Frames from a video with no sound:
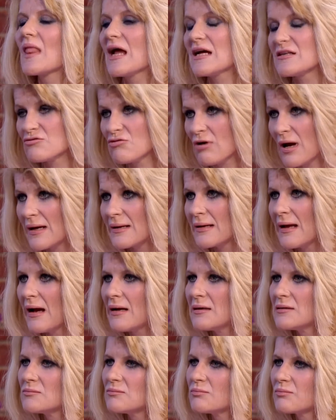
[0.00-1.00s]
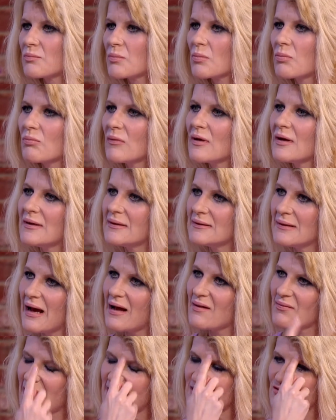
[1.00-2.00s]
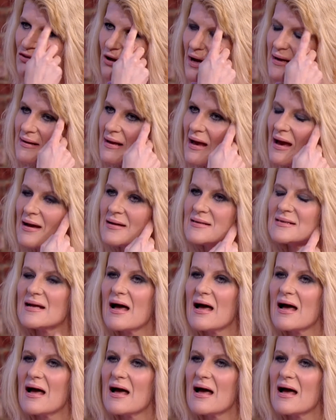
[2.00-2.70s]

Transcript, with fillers: Is that right? right? Yeah. yeah. that's right, yeah.